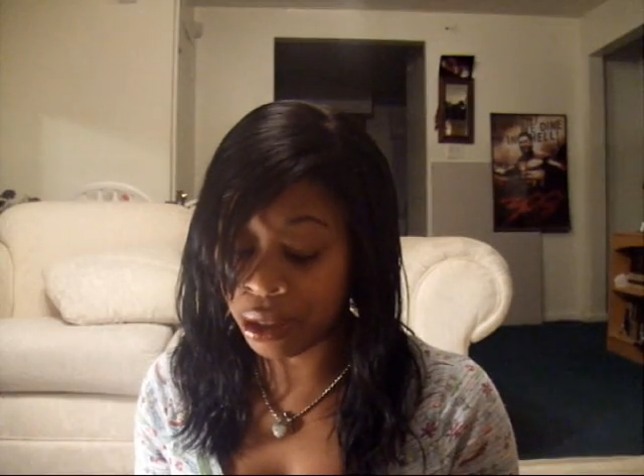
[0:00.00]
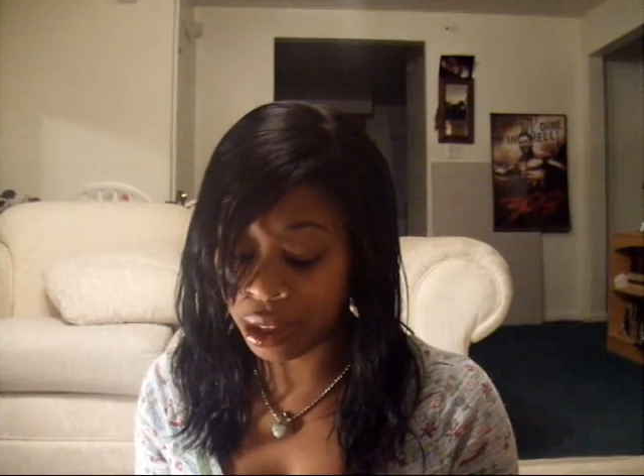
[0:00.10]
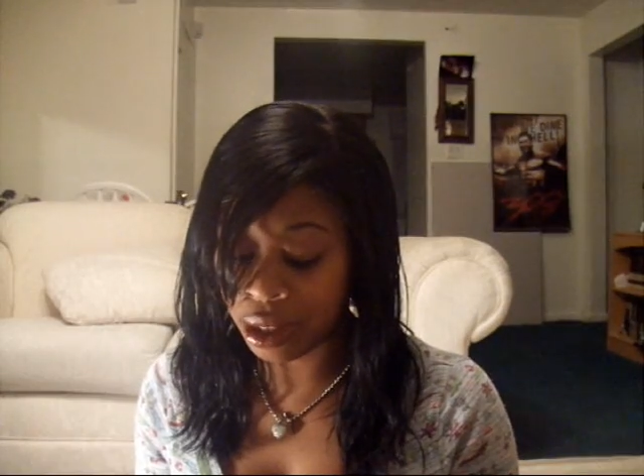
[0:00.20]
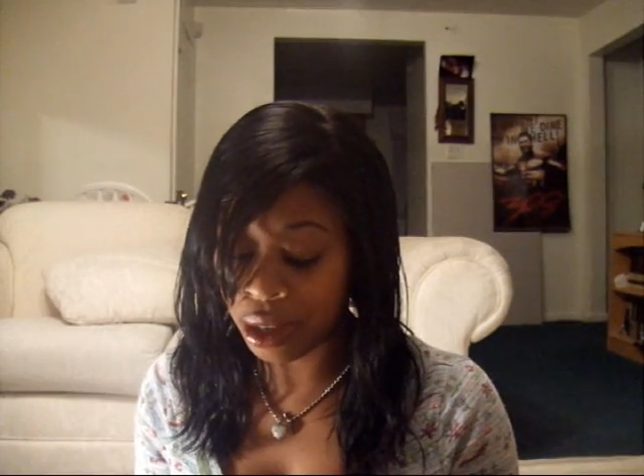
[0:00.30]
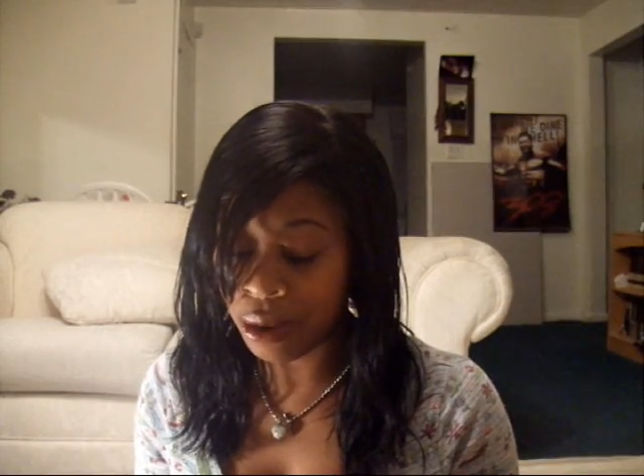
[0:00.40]

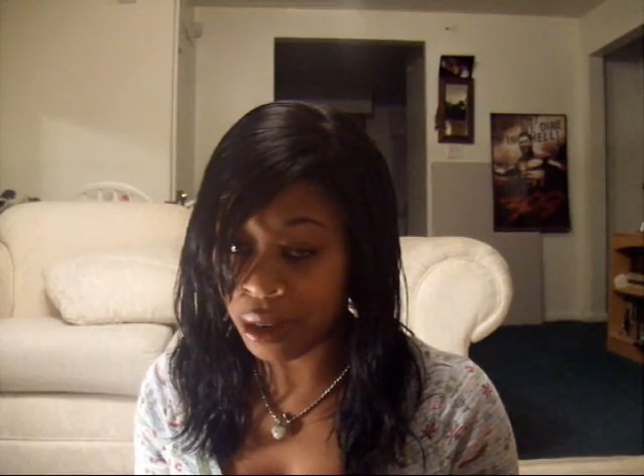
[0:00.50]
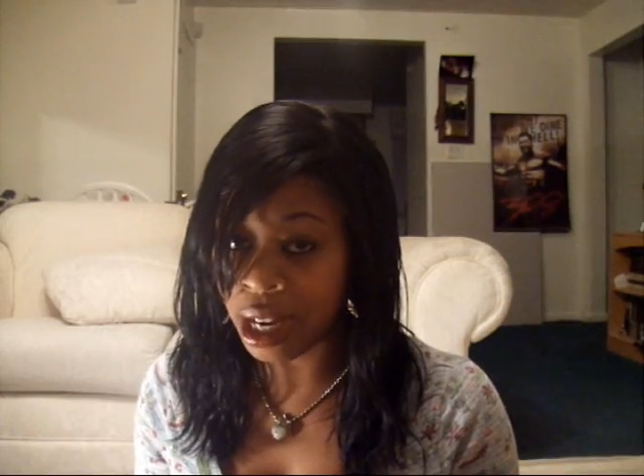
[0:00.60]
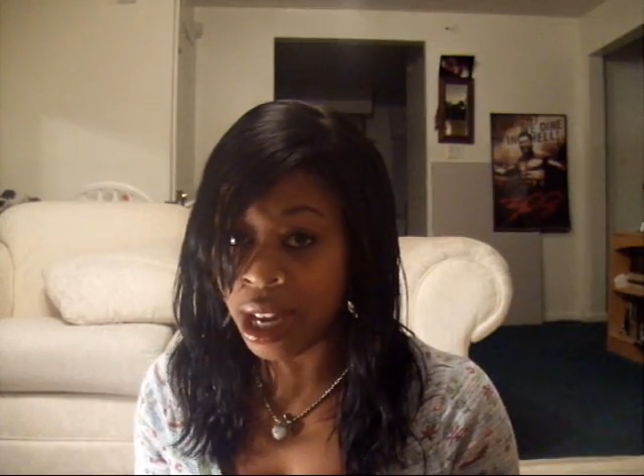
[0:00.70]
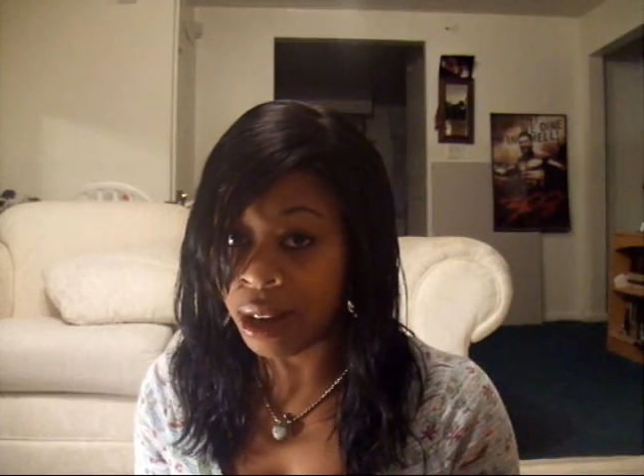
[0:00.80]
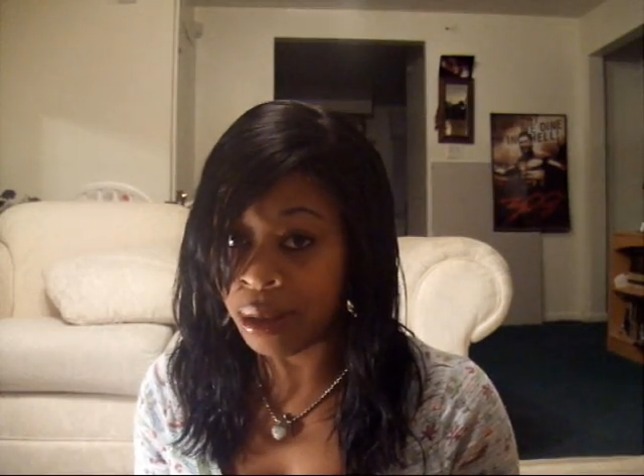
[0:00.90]
purchase a
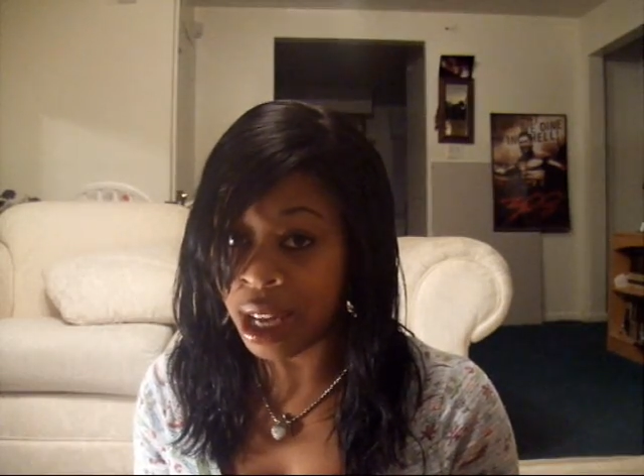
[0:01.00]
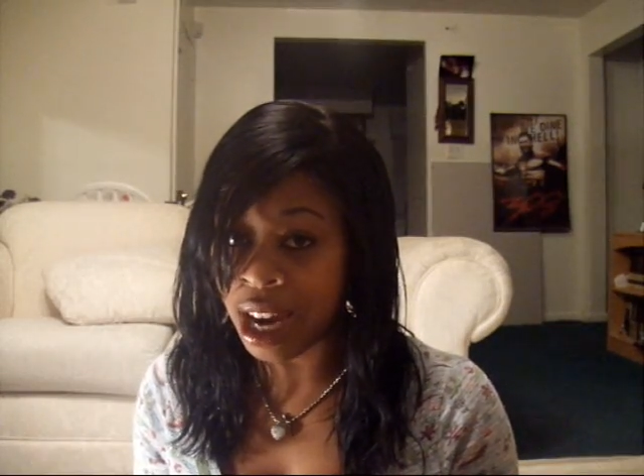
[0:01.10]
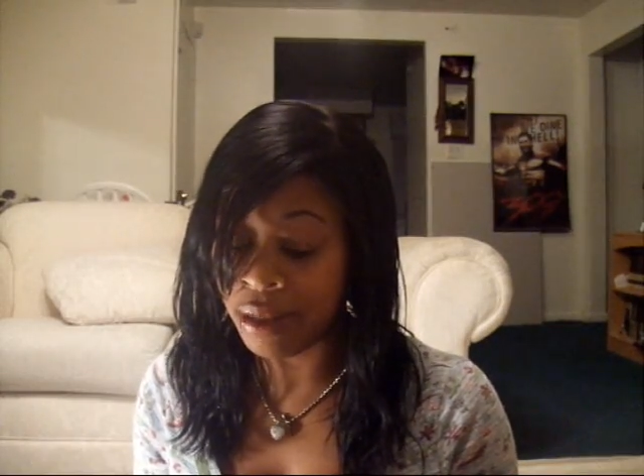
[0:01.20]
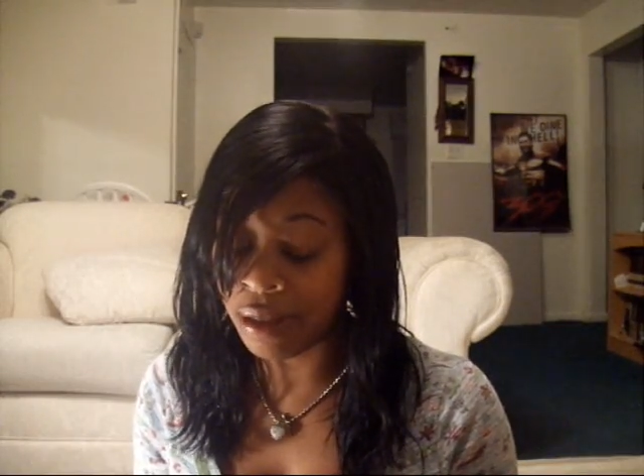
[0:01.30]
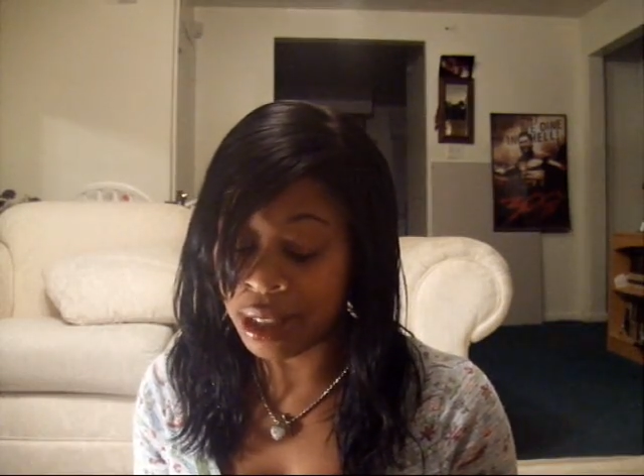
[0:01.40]

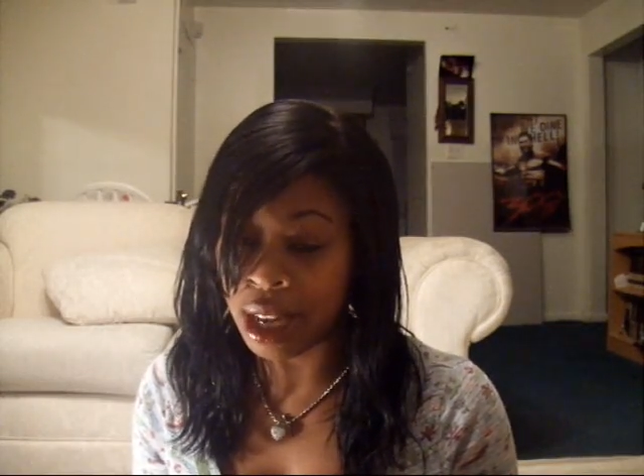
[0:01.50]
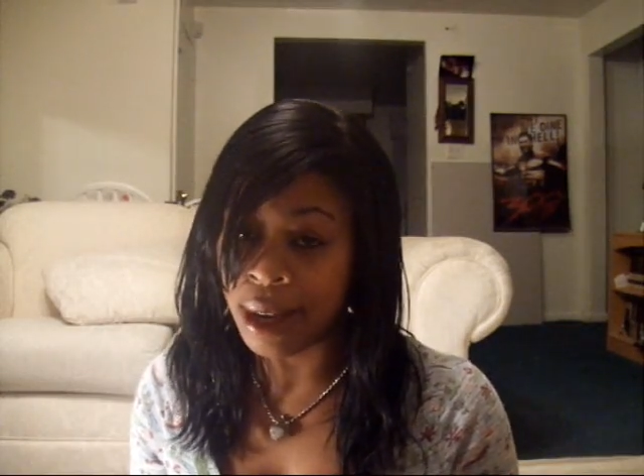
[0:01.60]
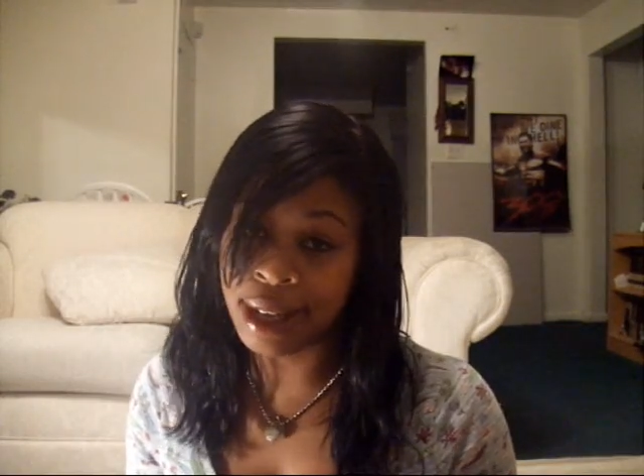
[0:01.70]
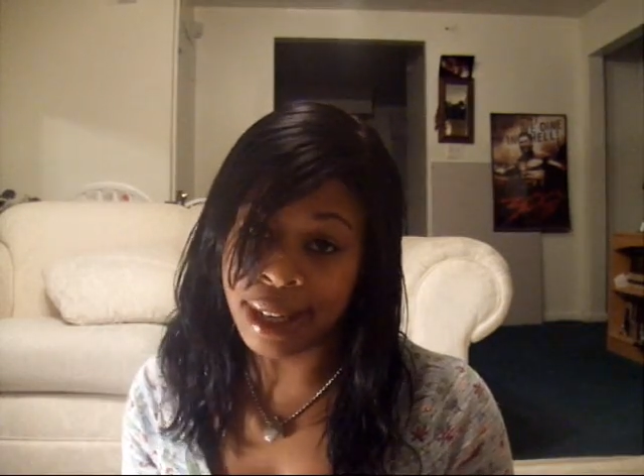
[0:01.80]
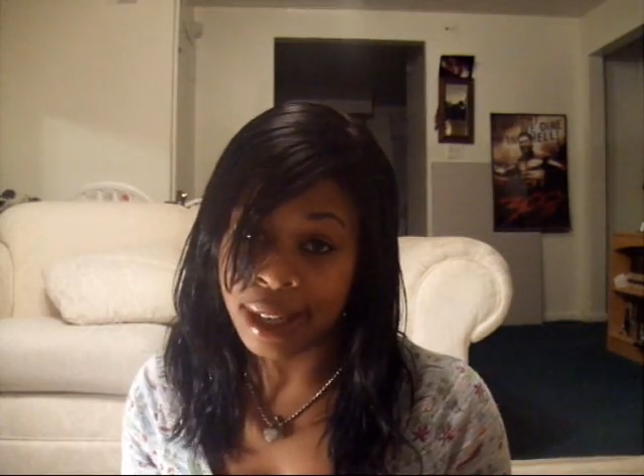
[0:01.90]
URL Diary of a Style